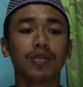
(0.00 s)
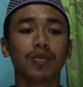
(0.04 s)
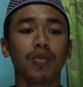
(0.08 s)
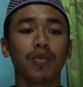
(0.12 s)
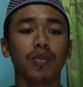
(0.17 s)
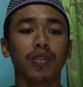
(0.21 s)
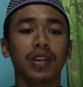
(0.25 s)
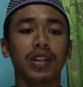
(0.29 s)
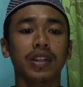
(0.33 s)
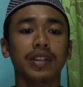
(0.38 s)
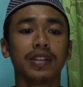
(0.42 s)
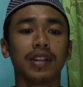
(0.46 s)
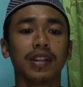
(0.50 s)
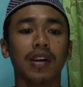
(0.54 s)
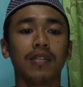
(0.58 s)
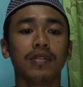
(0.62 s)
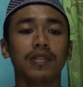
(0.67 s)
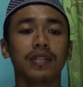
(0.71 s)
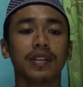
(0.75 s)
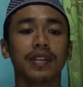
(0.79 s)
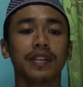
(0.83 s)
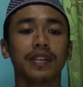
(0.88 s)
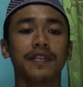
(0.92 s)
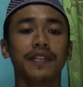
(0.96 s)
to list out
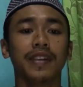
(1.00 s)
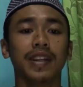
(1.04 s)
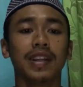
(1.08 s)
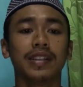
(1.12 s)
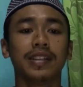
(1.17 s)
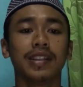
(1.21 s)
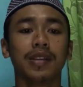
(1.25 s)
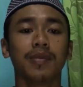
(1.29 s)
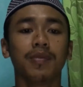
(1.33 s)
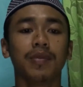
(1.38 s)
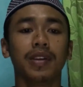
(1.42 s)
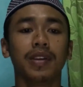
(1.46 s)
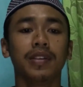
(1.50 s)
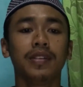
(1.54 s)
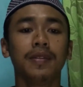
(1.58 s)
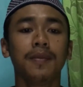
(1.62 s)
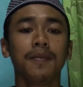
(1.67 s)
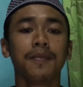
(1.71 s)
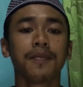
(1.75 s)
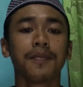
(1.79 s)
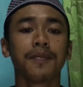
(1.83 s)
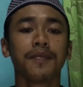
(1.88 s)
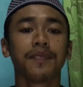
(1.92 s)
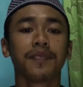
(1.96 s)
the failure table
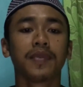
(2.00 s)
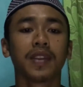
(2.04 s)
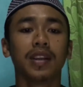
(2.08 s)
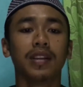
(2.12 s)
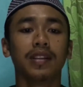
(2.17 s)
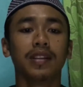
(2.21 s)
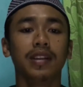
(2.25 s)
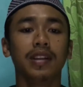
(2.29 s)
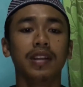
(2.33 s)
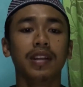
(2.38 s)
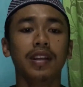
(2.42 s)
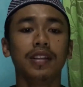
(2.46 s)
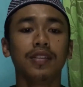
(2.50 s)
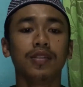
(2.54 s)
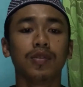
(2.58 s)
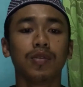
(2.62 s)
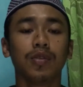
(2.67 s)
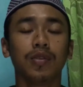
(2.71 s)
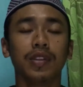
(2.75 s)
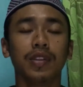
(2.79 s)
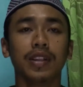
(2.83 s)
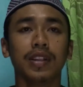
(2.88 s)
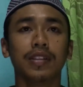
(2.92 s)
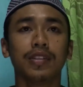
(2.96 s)
related to
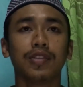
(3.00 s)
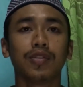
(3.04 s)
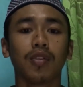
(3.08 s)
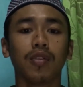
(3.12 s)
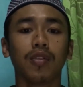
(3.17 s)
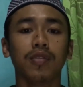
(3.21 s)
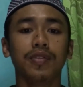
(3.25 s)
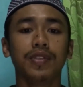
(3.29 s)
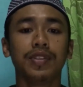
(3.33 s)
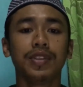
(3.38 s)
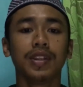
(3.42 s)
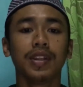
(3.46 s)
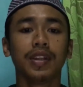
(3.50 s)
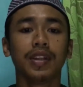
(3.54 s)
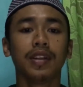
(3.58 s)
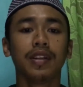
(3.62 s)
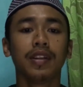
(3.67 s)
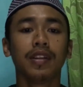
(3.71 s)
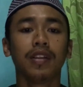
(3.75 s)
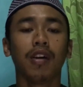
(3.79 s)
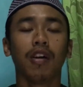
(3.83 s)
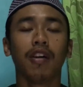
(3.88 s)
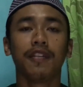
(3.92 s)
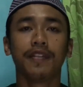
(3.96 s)
the
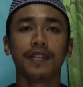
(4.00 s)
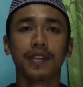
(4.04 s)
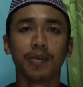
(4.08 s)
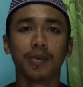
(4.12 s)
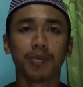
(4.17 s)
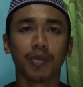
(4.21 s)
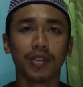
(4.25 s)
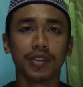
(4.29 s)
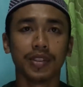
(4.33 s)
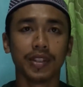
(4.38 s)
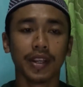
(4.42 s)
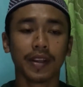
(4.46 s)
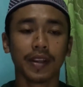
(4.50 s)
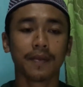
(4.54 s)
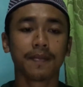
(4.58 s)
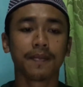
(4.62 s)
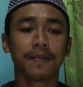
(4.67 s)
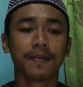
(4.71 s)
solution of the project.